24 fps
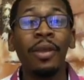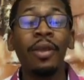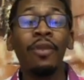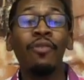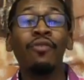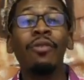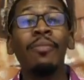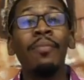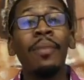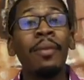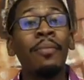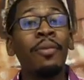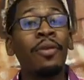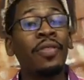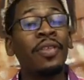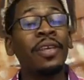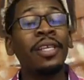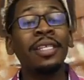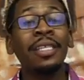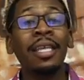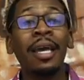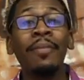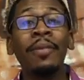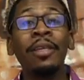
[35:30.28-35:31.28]
Remember,
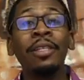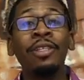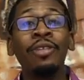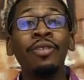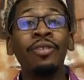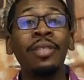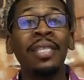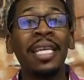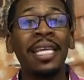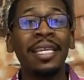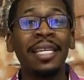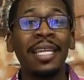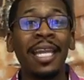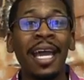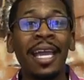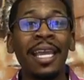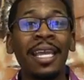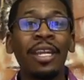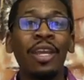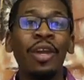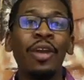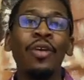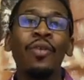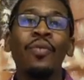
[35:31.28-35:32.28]
this coming Tuesday
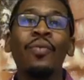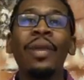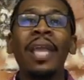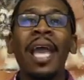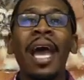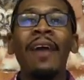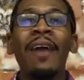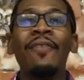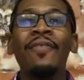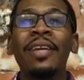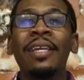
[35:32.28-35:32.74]
night, we have